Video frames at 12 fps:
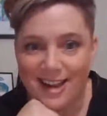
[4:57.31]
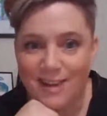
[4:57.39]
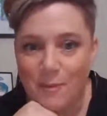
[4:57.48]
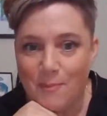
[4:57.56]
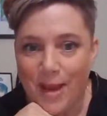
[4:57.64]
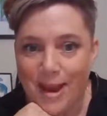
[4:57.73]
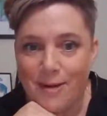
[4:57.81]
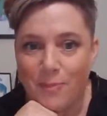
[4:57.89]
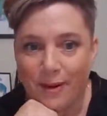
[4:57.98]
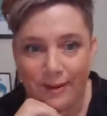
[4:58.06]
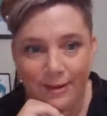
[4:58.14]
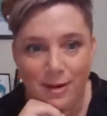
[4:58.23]
I even made a
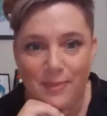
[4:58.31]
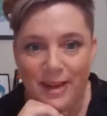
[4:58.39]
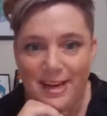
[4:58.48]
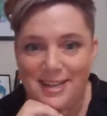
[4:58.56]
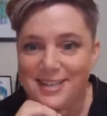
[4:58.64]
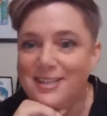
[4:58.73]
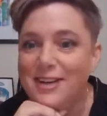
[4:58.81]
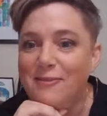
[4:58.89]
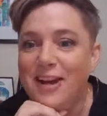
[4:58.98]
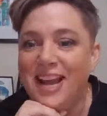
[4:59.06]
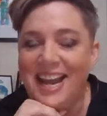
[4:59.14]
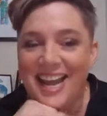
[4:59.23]
brand new page to see if
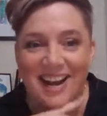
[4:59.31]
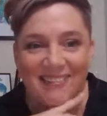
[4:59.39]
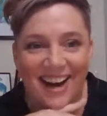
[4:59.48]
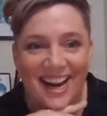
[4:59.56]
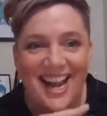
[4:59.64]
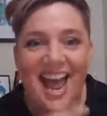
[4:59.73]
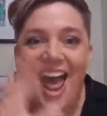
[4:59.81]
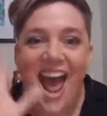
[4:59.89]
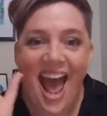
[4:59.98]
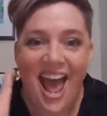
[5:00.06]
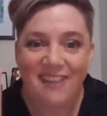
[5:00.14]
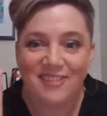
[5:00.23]
we could get one,
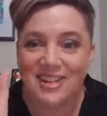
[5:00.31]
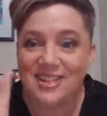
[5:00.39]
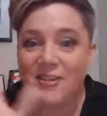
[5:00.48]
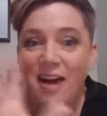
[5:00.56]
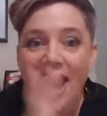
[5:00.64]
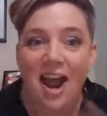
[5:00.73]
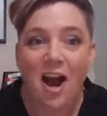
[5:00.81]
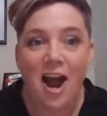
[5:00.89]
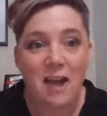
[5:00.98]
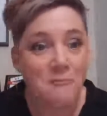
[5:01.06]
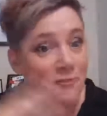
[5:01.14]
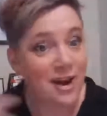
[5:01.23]
have it. So
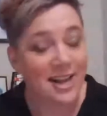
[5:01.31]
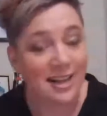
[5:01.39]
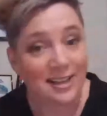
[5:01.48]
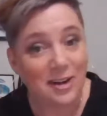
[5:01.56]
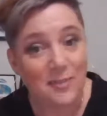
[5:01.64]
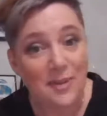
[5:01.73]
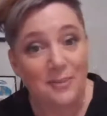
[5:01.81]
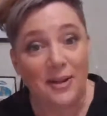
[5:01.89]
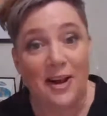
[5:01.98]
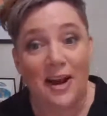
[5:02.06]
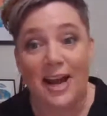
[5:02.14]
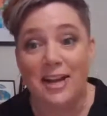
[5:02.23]
I am running a little bit
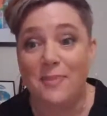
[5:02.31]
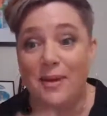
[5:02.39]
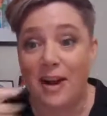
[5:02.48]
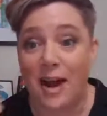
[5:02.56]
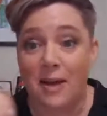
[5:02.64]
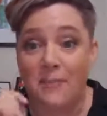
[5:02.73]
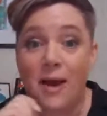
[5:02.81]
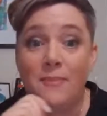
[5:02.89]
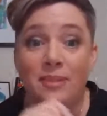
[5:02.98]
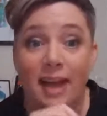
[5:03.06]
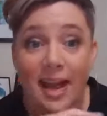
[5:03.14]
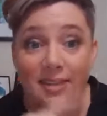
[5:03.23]
blind, but I'm
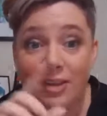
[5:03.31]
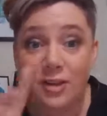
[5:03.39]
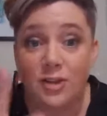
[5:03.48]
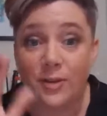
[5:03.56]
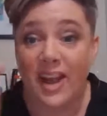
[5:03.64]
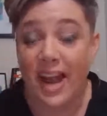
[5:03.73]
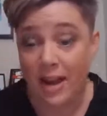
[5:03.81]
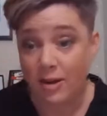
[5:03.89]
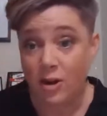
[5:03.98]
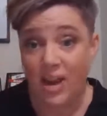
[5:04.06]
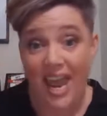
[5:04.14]
glad that you're doing it, and you